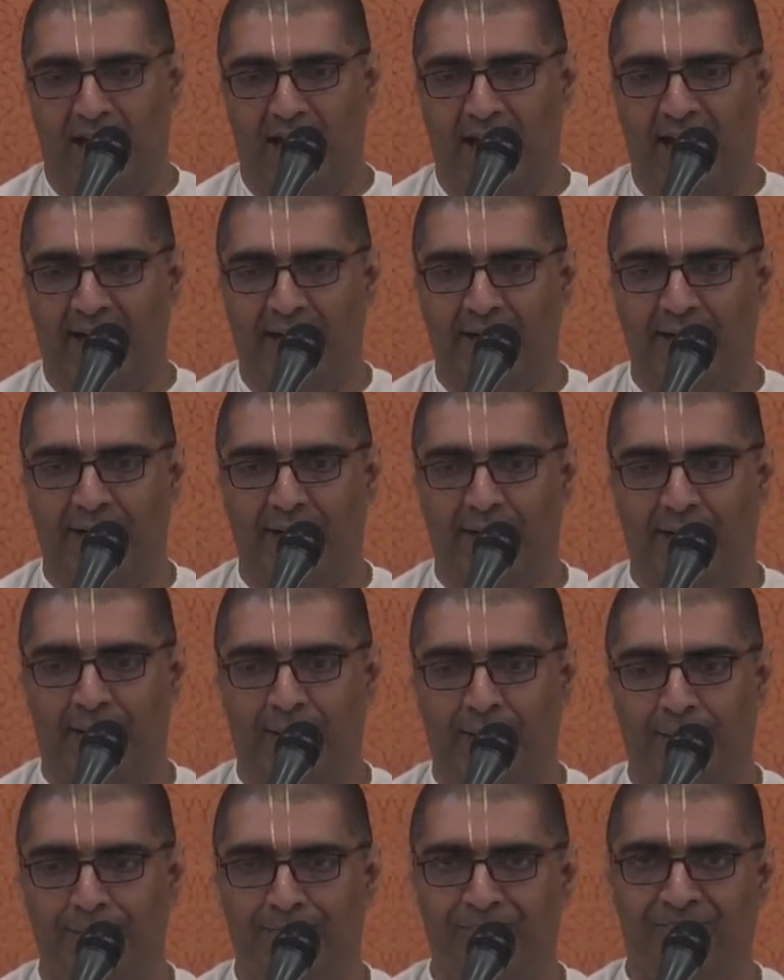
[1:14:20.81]
And
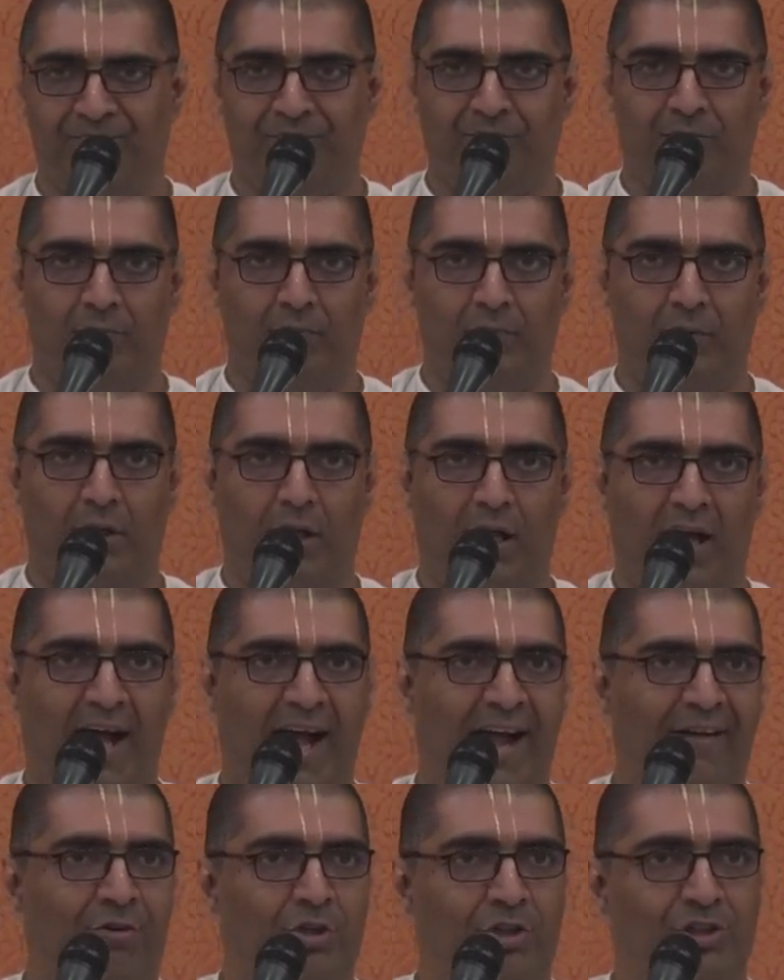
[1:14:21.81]

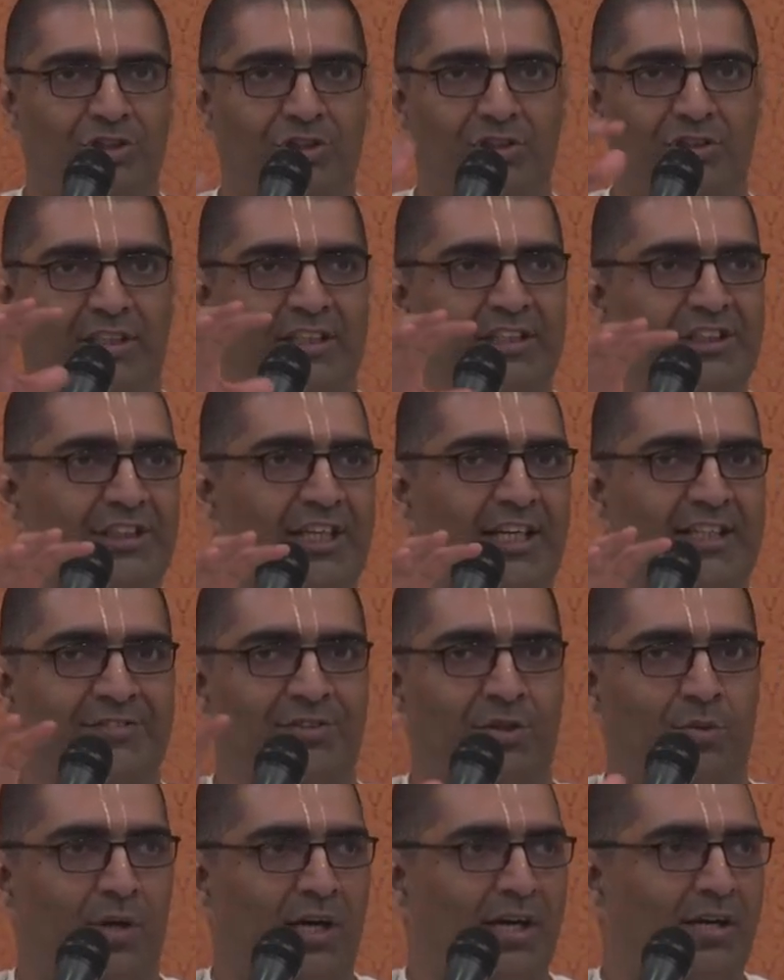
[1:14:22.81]
I was in charge
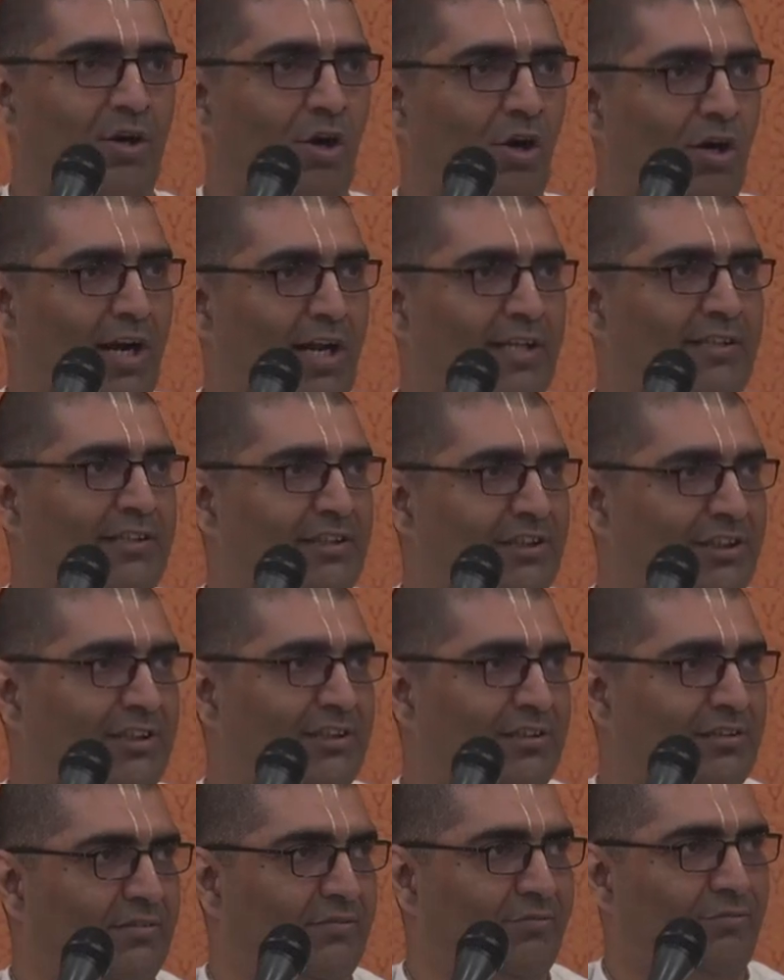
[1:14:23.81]
for one
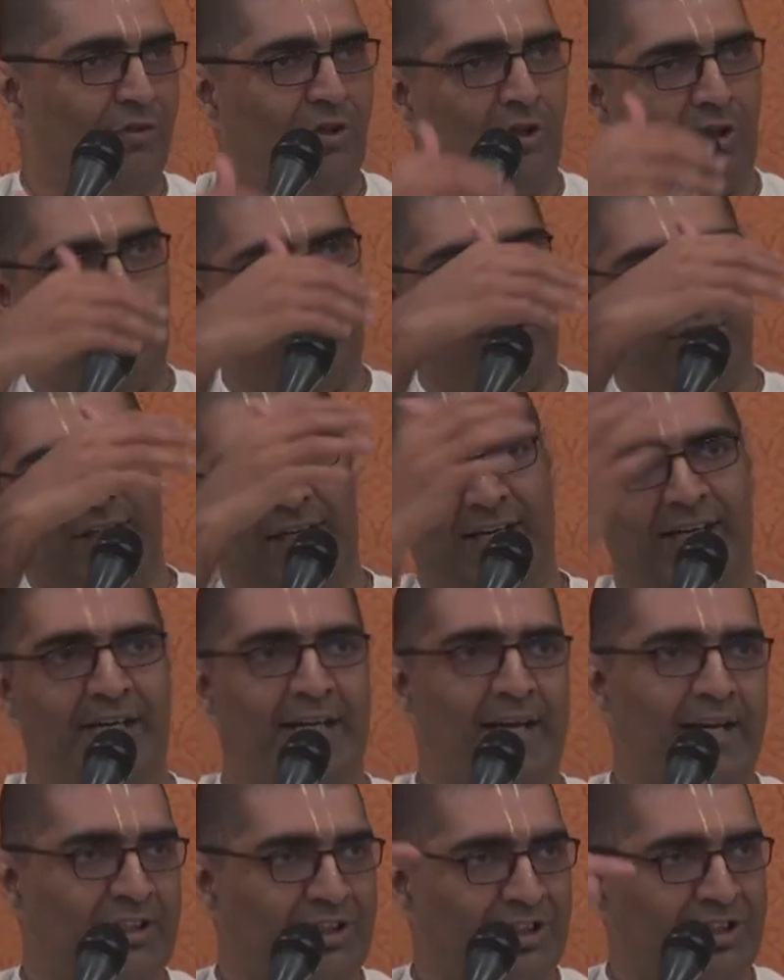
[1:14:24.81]
organization for the
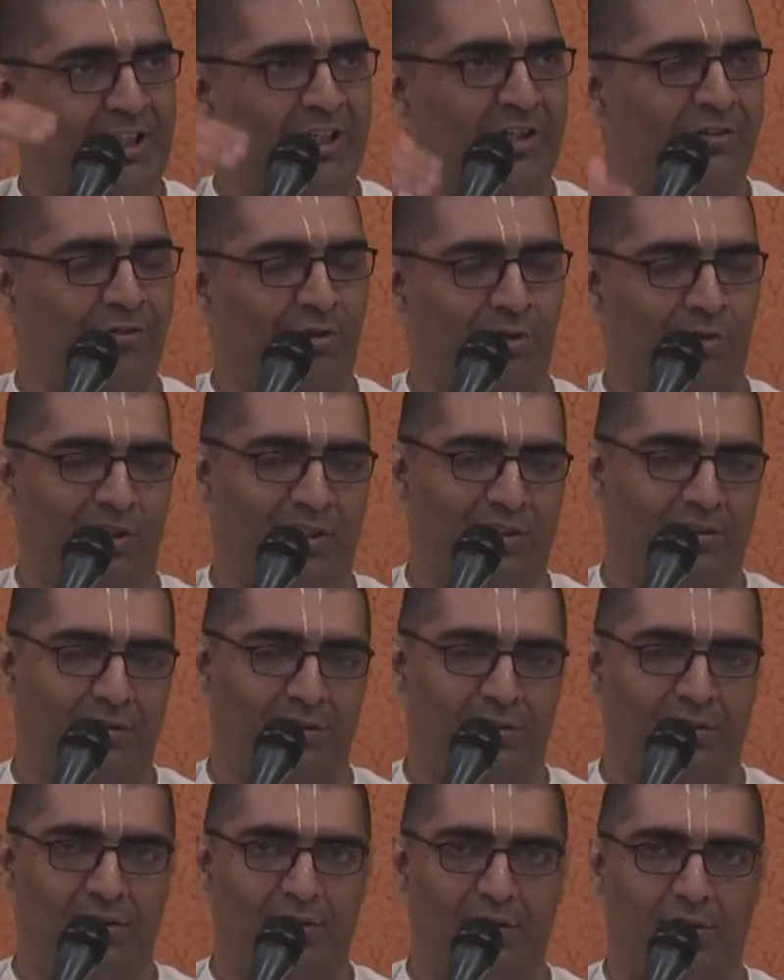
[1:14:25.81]
entire state of Goa.
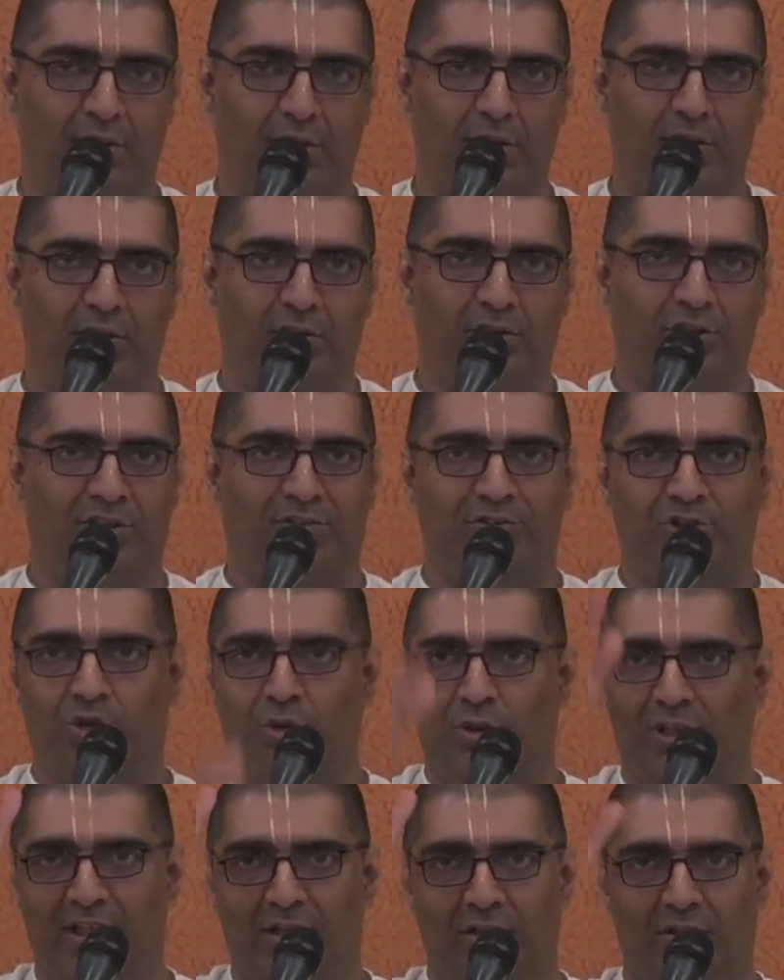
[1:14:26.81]
So I was
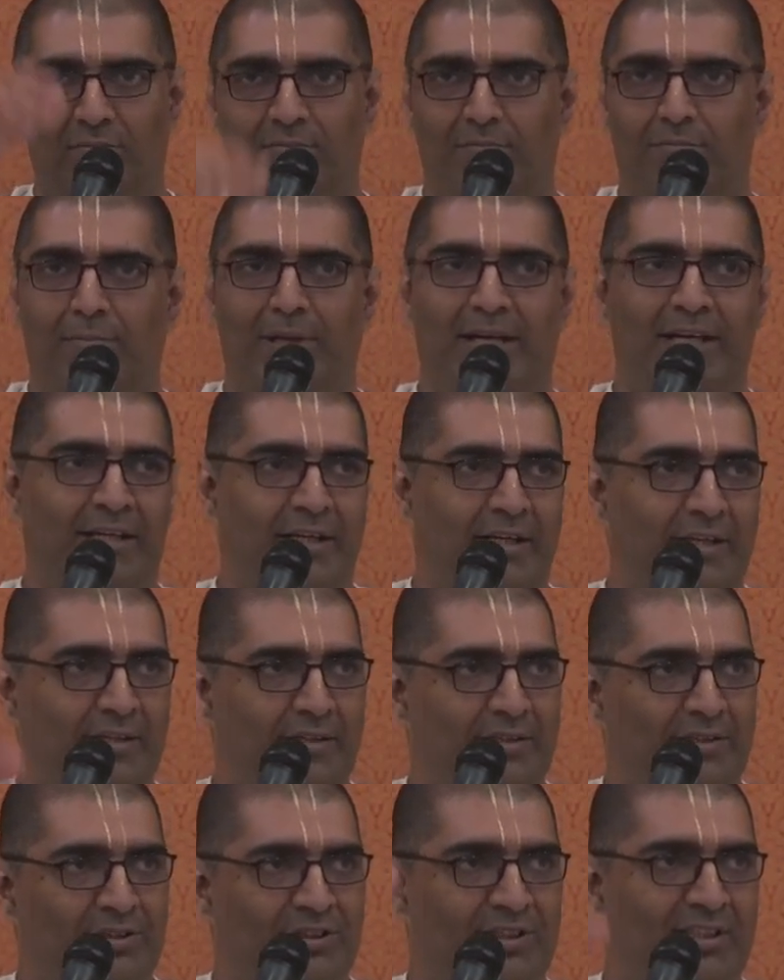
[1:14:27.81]
doing
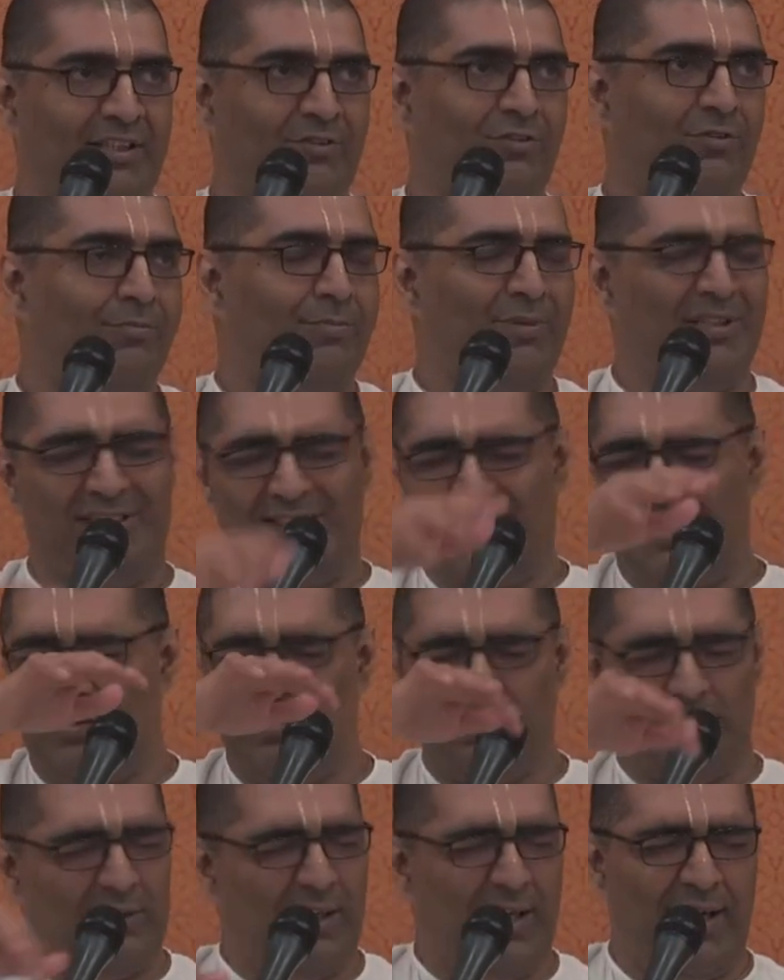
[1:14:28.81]
maintenance and equipment,
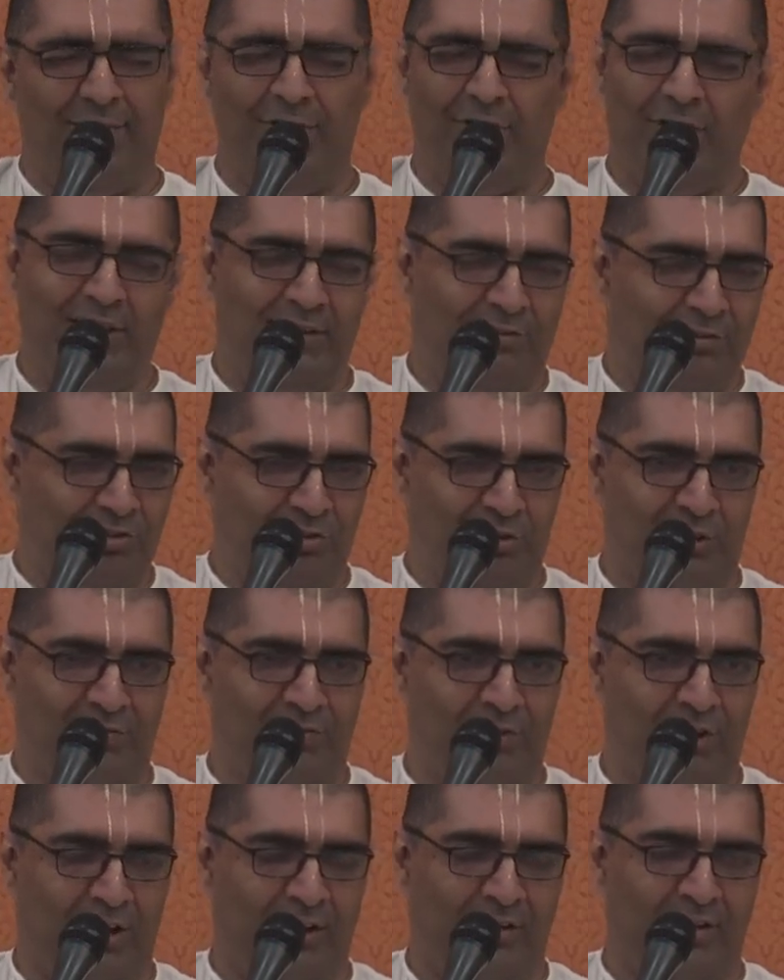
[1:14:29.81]
everything I was
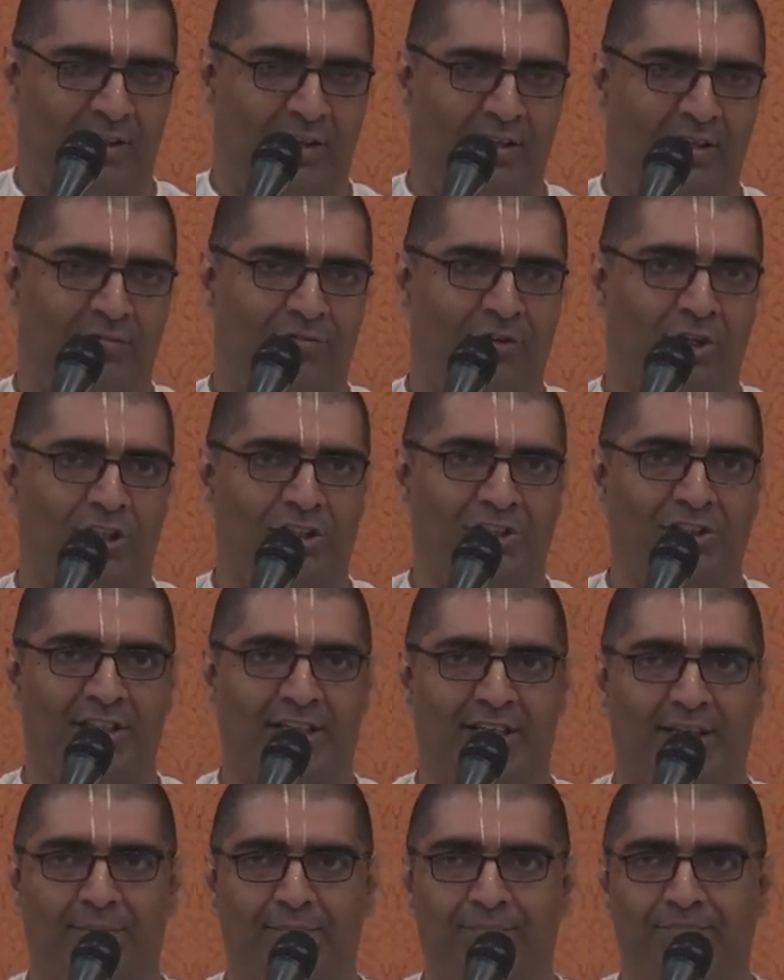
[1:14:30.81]
doing for that country, for the
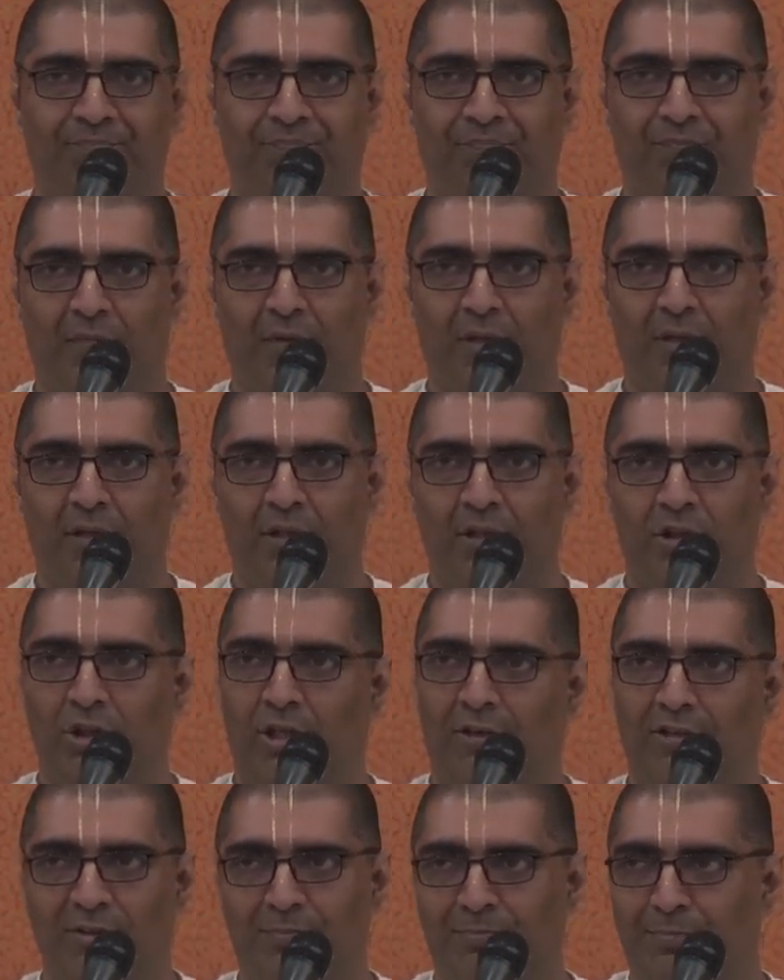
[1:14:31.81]
state. So
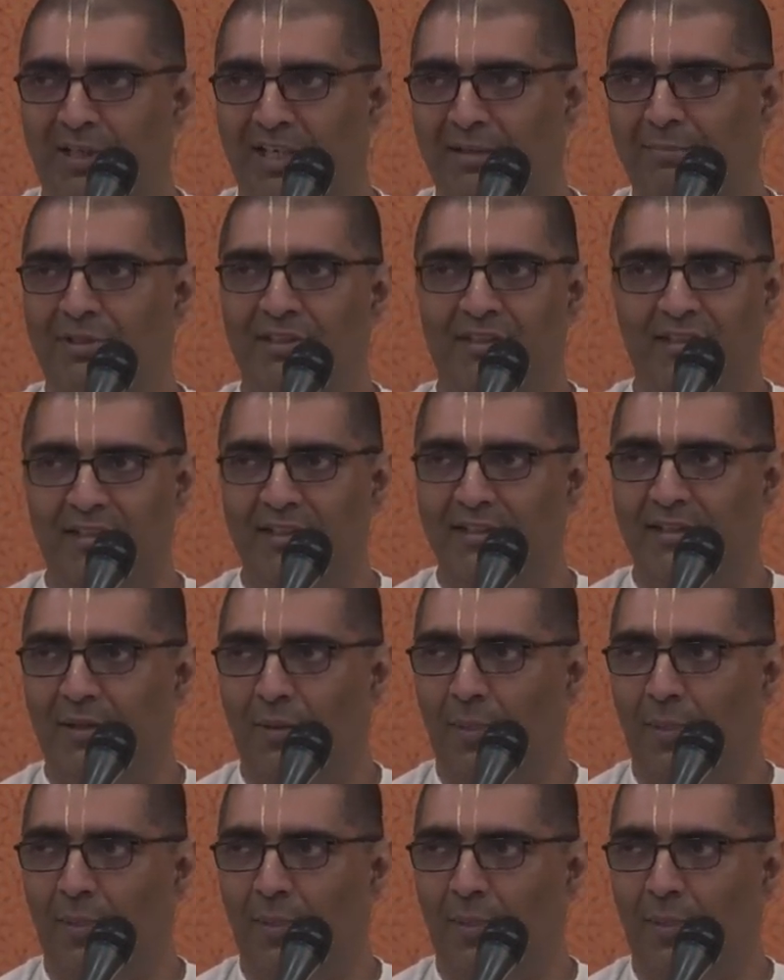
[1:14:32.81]
I was pretty busy.